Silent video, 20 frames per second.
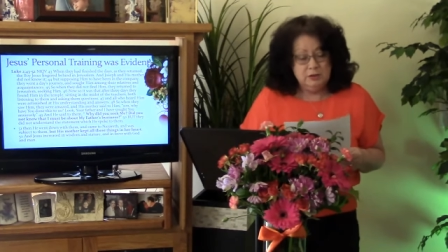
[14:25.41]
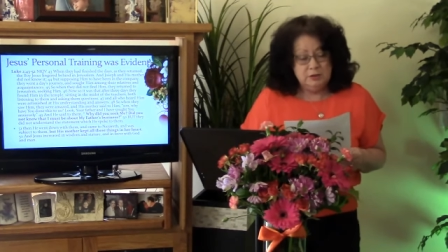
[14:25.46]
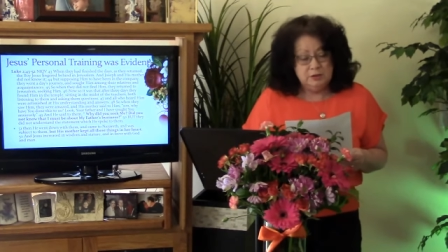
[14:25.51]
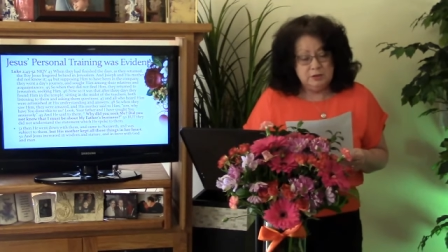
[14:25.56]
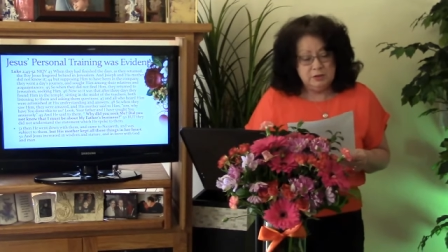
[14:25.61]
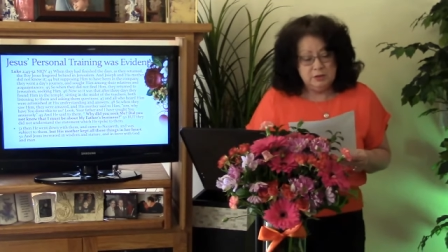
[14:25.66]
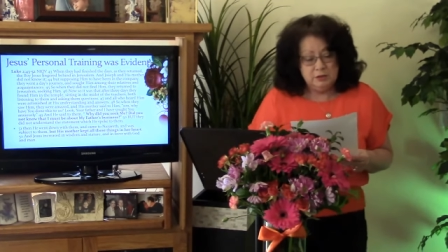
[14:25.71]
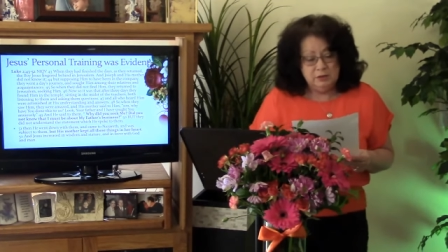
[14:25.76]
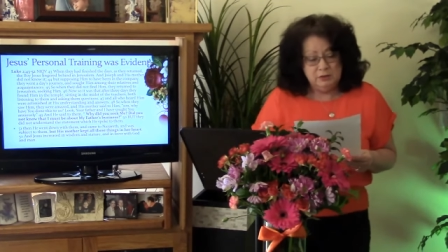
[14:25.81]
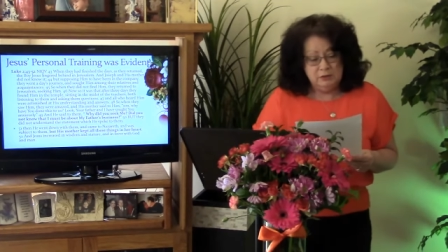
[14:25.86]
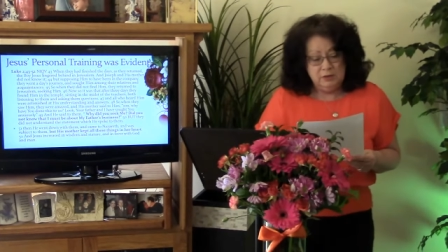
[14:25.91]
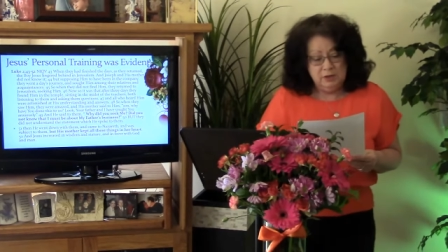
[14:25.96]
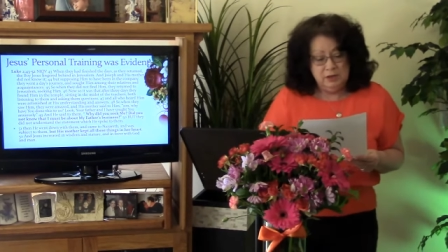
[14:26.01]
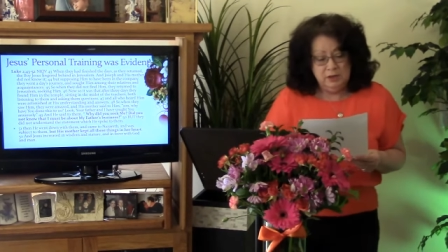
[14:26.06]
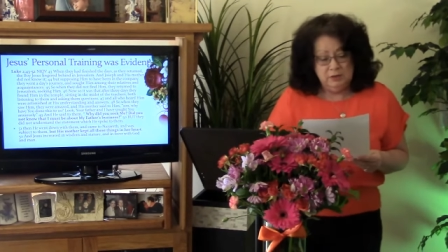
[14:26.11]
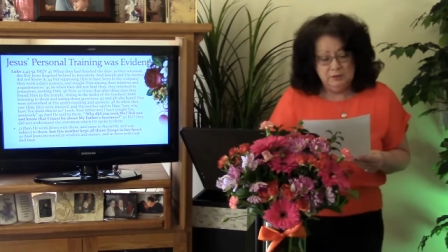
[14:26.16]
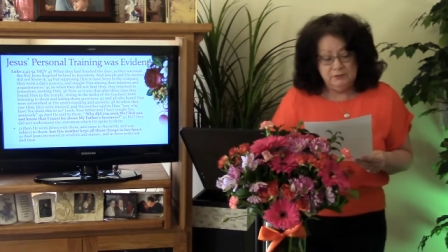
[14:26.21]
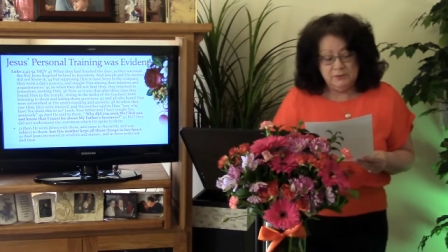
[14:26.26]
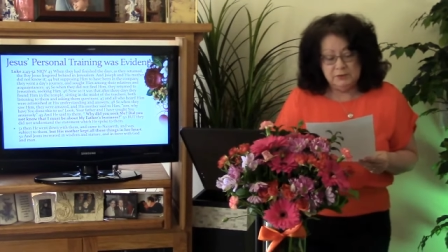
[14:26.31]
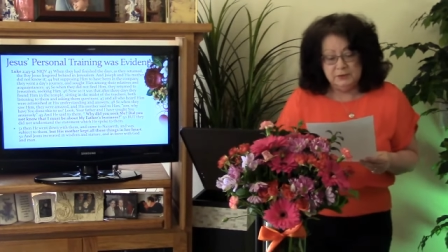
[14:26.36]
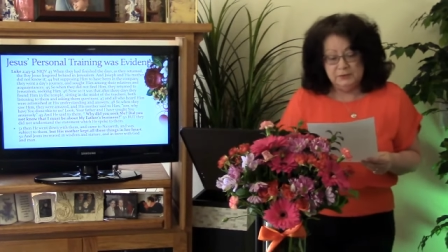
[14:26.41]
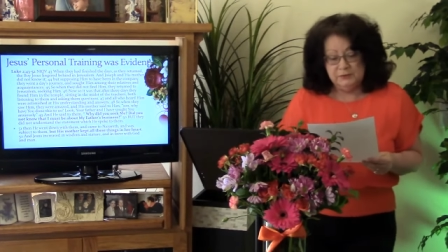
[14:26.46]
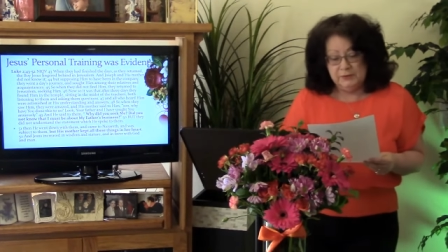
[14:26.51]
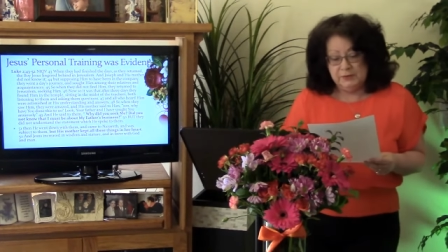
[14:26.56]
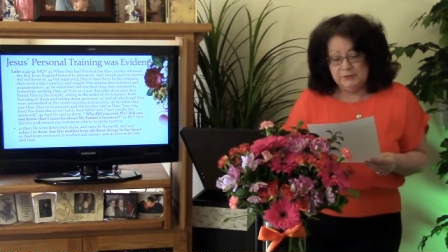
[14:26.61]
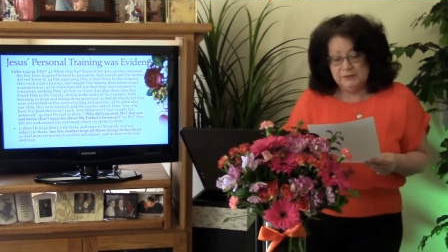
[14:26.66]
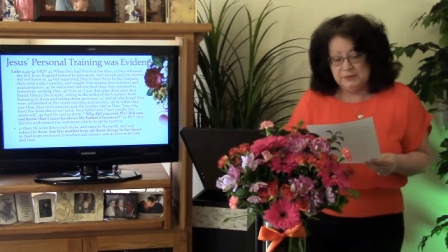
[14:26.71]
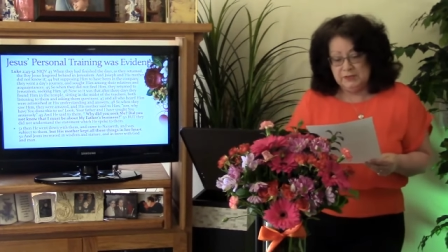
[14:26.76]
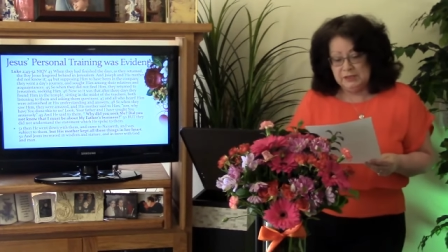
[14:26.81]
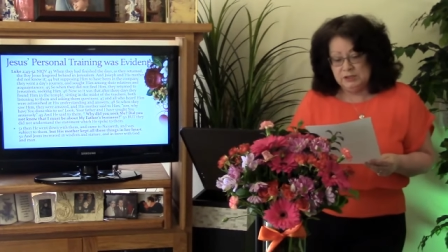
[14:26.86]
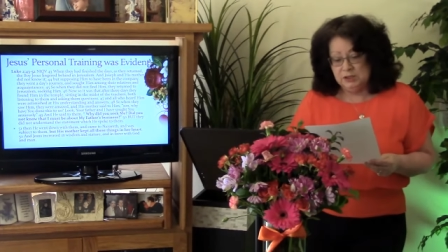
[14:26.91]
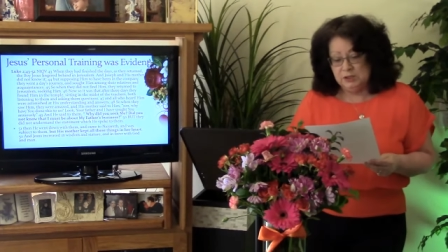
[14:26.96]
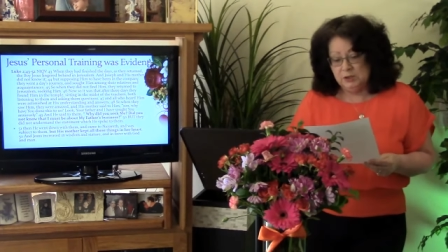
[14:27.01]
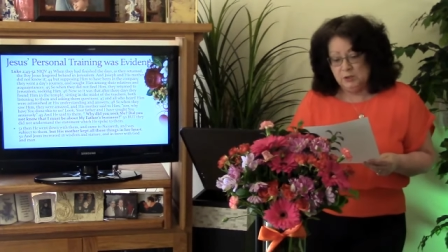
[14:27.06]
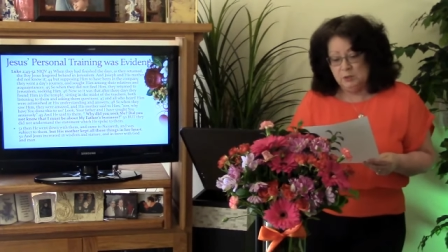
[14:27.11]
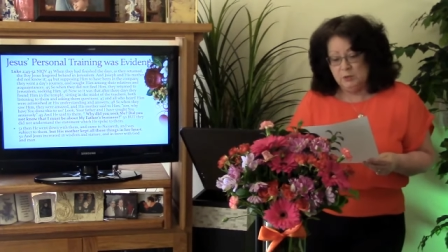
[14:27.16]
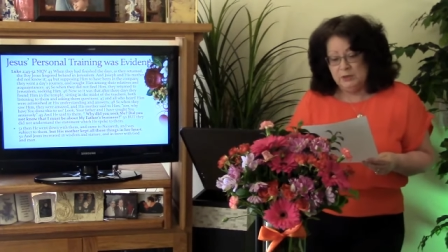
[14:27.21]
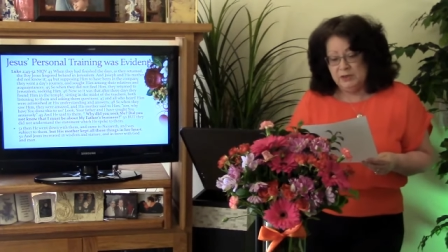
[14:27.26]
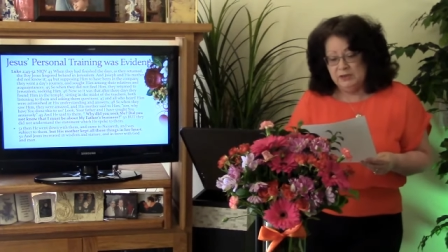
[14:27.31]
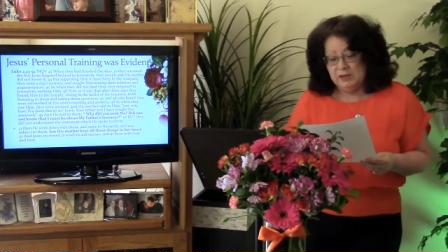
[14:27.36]
2 verse
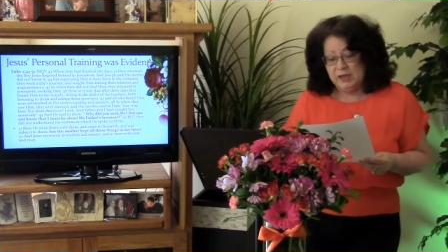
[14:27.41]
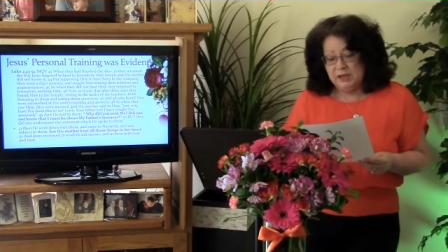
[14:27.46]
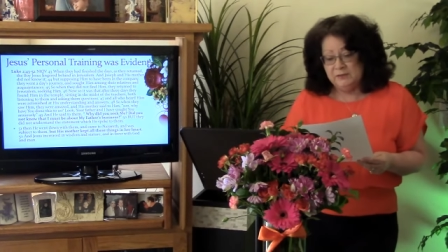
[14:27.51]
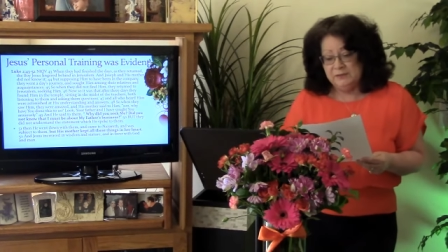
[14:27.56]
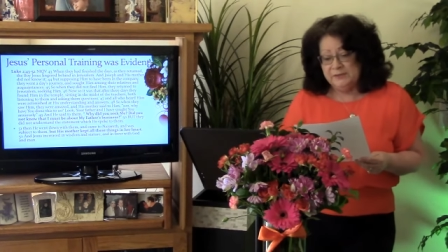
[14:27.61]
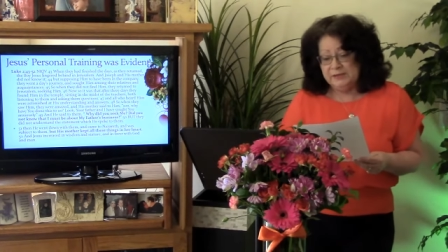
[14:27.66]
52 when they had